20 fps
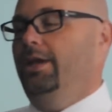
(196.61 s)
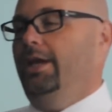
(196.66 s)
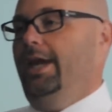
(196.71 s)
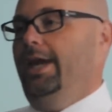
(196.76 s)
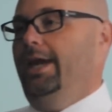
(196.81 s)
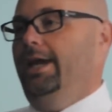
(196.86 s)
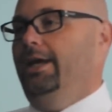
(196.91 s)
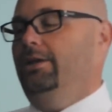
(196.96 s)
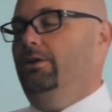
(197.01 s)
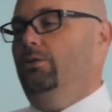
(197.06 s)

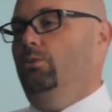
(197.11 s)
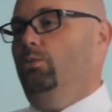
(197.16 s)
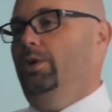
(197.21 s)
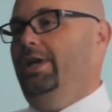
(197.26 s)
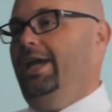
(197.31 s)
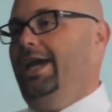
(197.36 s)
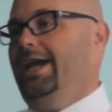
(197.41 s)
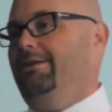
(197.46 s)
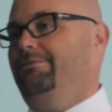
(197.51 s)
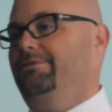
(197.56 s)
And we
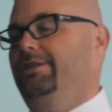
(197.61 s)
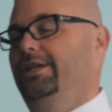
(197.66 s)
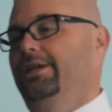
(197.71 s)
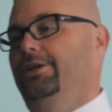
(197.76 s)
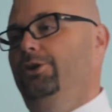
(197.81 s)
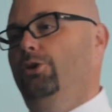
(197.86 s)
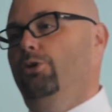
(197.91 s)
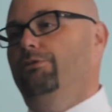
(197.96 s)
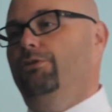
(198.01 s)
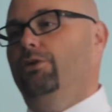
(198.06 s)
have to
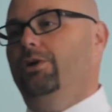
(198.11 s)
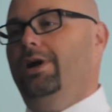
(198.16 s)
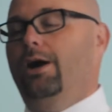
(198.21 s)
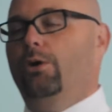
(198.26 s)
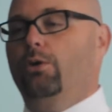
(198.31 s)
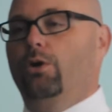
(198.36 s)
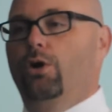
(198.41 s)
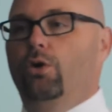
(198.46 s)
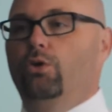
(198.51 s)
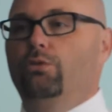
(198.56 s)
get over
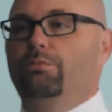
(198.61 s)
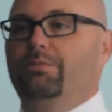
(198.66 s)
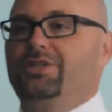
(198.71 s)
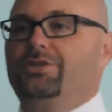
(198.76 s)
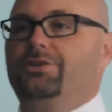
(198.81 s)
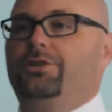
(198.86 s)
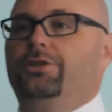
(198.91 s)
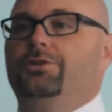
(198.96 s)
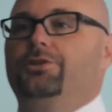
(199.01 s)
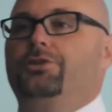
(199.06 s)
our own
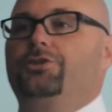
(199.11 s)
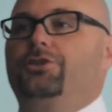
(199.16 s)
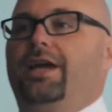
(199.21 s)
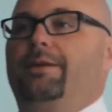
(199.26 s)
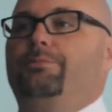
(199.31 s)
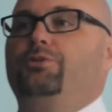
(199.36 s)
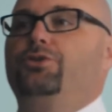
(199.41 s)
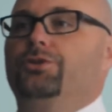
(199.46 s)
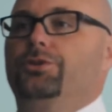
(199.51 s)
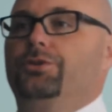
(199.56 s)

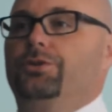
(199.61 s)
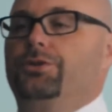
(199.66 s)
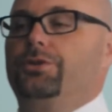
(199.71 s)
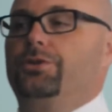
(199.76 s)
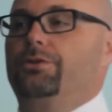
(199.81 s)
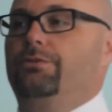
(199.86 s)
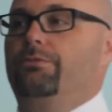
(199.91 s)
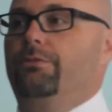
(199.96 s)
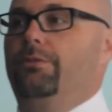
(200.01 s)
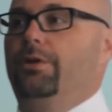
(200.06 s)
misconceptions
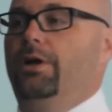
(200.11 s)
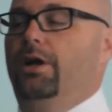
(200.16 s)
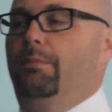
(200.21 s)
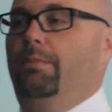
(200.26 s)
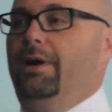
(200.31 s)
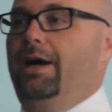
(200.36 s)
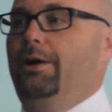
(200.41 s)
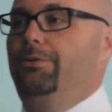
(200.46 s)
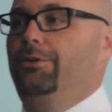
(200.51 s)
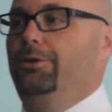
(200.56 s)

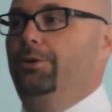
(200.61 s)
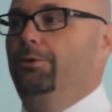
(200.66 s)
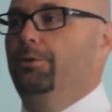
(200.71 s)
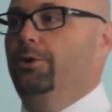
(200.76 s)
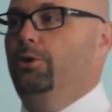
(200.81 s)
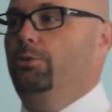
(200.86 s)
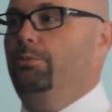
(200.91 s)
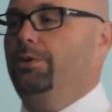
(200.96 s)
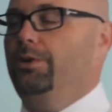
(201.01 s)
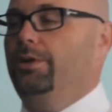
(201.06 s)
about the
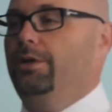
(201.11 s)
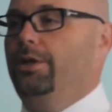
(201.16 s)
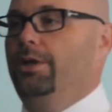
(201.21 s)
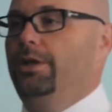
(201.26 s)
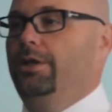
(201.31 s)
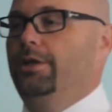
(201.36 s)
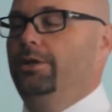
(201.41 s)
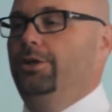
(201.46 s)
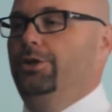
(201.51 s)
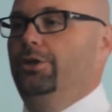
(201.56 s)
group.
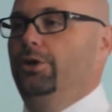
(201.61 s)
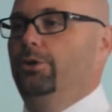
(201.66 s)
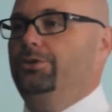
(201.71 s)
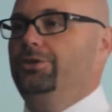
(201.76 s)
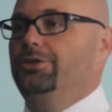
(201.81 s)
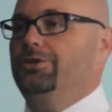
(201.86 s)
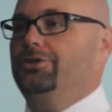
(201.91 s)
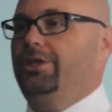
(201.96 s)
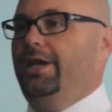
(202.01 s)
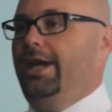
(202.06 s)

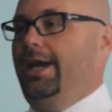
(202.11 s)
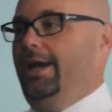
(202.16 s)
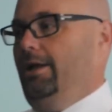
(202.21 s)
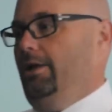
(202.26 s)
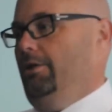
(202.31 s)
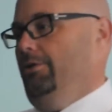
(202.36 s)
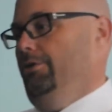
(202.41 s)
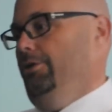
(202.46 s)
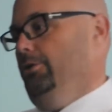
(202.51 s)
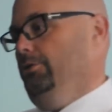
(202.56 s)
To say
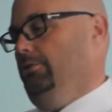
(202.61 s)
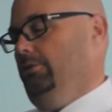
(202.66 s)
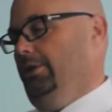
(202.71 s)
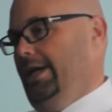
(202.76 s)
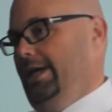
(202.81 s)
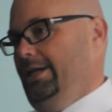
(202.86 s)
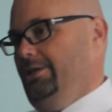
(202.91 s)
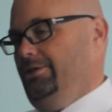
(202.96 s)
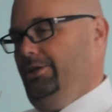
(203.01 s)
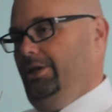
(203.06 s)
they're
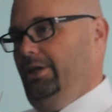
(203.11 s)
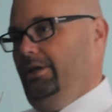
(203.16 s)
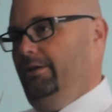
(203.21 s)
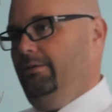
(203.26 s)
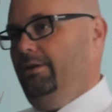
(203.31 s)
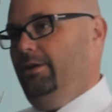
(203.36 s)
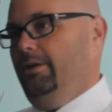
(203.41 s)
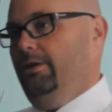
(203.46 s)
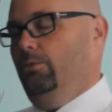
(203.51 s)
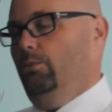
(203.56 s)
lazy.
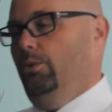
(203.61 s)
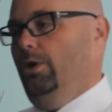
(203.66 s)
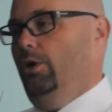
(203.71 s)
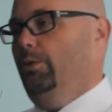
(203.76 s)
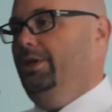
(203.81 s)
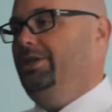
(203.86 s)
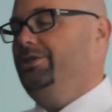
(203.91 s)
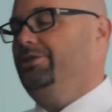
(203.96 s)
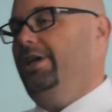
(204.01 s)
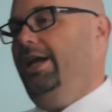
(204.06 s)
Well,
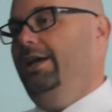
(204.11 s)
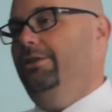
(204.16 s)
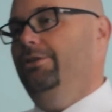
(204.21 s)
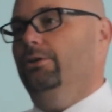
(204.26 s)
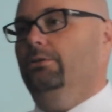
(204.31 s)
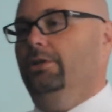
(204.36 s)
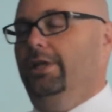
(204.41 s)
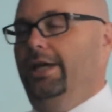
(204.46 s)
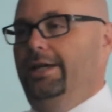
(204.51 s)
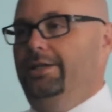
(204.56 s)
we say
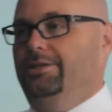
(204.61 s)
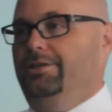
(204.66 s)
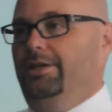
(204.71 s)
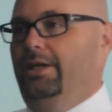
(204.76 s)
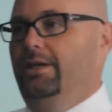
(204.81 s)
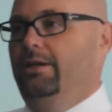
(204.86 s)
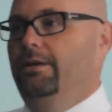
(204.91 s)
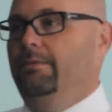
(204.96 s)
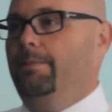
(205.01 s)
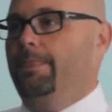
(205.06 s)
they're
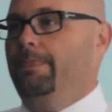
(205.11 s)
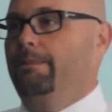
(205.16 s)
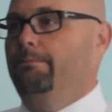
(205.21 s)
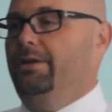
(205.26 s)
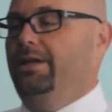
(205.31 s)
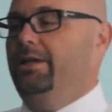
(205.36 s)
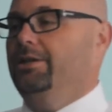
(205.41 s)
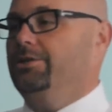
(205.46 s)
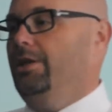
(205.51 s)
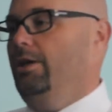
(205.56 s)
lazy
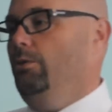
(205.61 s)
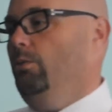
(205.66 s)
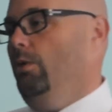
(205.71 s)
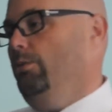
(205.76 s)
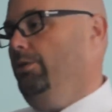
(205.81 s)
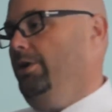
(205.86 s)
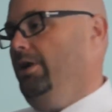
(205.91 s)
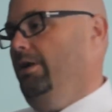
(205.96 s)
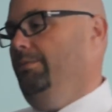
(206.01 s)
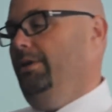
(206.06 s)
because they
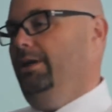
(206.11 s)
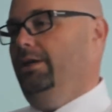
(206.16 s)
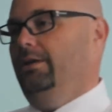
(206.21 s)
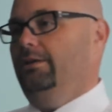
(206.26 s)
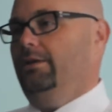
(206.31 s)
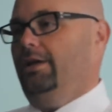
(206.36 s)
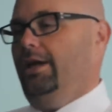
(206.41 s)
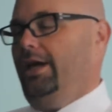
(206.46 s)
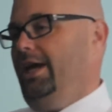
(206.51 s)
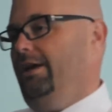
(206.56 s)
won't come
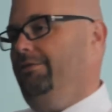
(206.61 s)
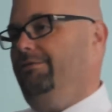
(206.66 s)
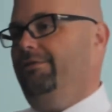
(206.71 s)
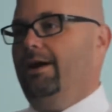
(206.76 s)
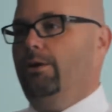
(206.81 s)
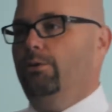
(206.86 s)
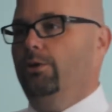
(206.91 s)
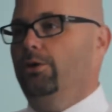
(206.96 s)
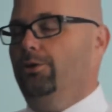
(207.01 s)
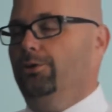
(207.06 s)
in a half
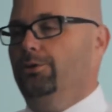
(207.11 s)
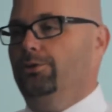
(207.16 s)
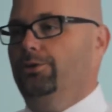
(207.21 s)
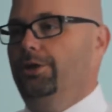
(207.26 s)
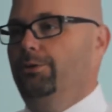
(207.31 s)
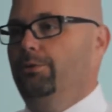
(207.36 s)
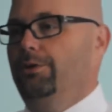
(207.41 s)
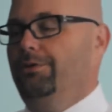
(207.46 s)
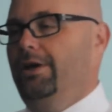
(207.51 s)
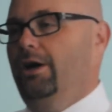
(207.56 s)
hour
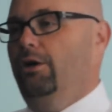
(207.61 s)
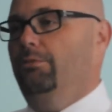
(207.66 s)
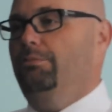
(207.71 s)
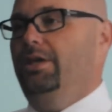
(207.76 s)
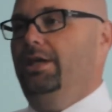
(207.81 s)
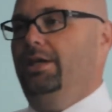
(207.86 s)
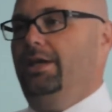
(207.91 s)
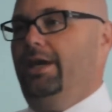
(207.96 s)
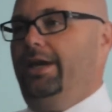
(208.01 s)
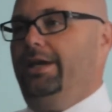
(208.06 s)
early without
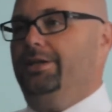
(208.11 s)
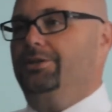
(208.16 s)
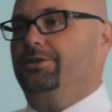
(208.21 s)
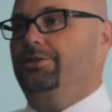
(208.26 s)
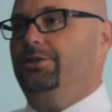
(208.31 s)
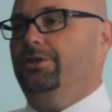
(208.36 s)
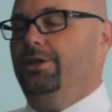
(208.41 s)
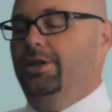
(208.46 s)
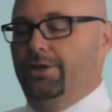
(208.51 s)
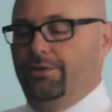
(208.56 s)
being asked.
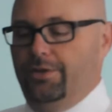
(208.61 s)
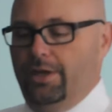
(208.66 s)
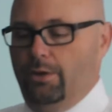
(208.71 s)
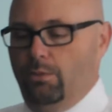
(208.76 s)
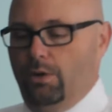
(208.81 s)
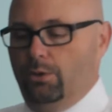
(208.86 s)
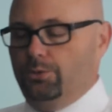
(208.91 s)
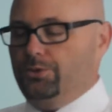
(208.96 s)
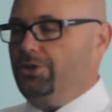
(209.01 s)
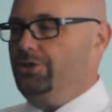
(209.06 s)
They
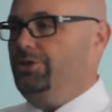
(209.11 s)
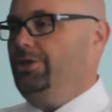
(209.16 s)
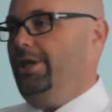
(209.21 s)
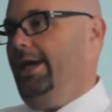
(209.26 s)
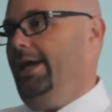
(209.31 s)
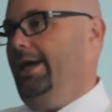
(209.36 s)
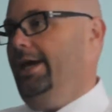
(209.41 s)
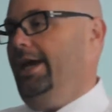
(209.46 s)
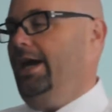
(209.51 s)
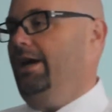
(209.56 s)
won't
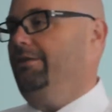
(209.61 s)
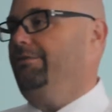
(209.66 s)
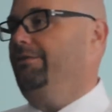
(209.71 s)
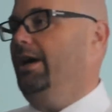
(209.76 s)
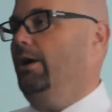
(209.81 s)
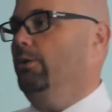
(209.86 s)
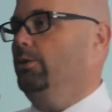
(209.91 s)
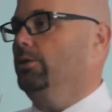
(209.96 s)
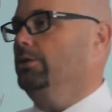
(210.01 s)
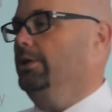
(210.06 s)
stay a half
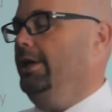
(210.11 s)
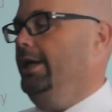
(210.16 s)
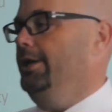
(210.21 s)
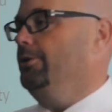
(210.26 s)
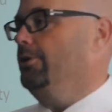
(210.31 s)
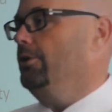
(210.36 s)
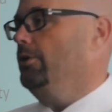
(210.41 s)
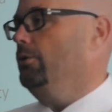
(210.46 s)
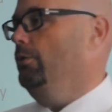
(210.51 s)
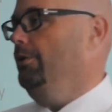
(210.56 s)
hour
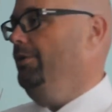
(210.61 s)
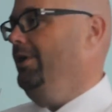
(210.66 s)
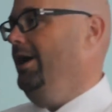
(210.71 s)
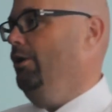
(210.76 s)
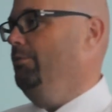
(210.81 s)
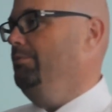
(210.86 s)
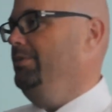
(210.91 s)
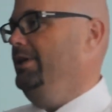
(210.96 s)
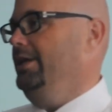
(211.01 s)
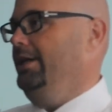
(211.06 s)
later
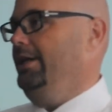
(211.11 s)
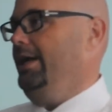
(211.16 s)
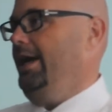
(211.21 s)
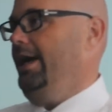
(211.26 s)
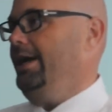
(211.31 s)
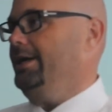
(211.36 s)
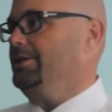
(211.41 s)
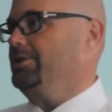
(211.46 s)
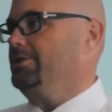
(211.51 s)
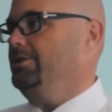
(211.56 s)
without being
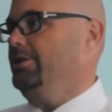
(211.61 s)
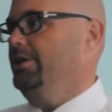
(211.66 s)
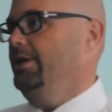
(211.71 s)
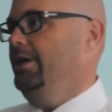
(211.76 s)
asked.